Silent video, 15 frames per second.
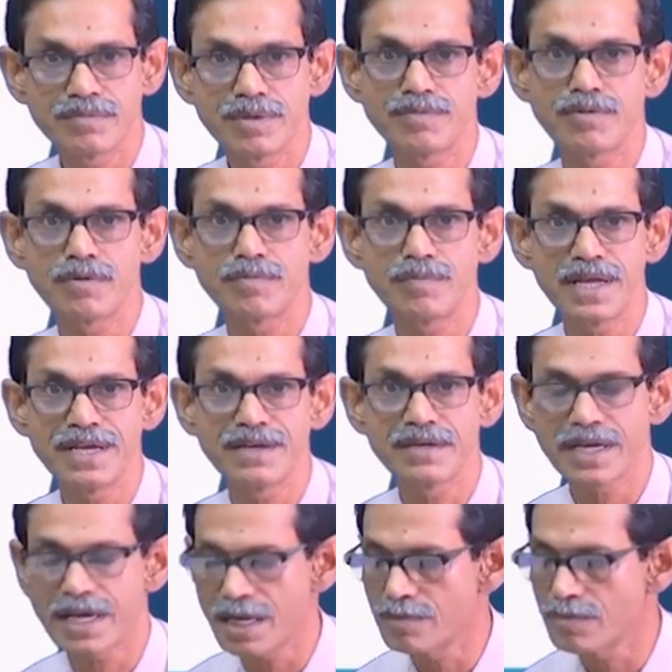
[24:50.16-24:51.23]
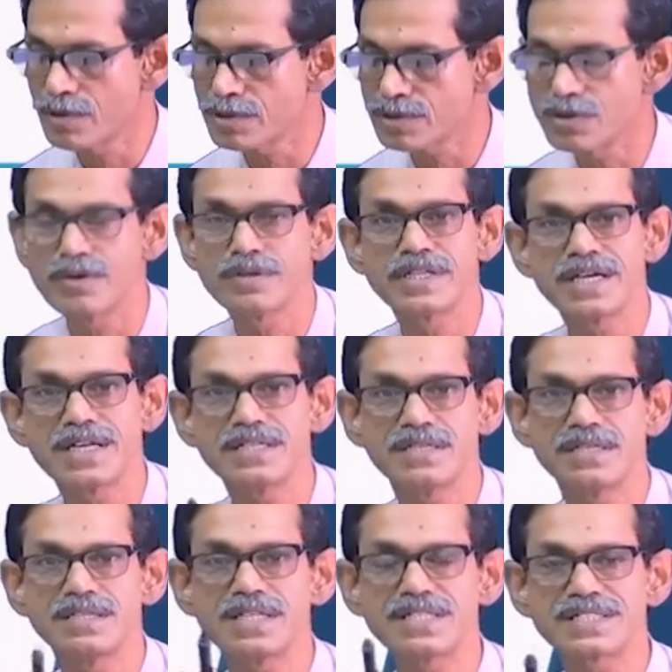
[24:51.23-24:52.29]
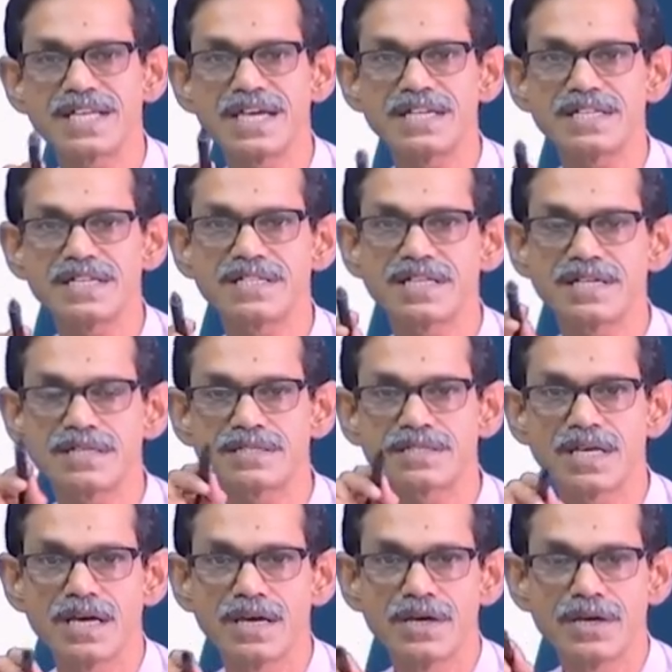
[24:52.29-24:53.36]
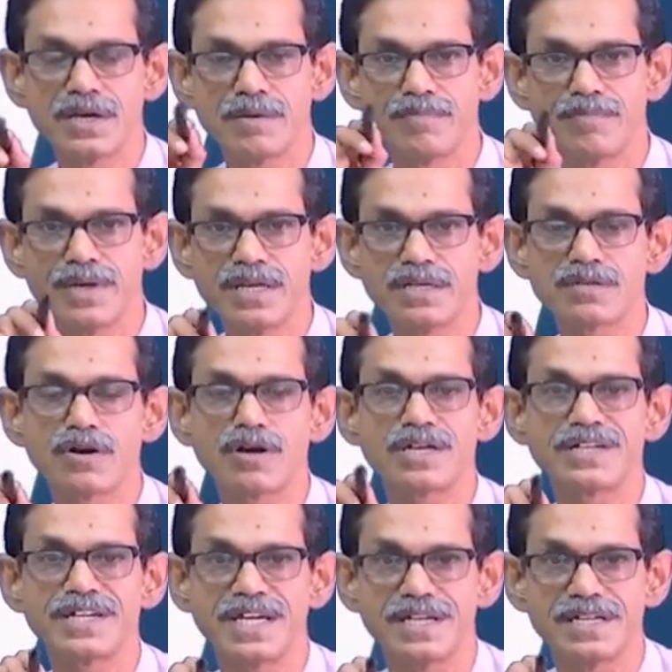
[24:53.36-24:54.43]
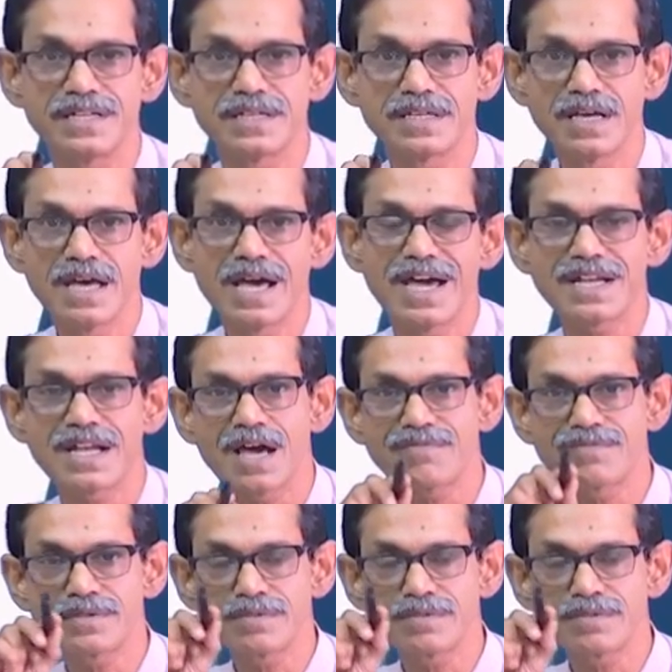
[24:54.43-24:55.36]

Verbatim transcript: before playing carom board. So, there is in the center there is a bead called red, and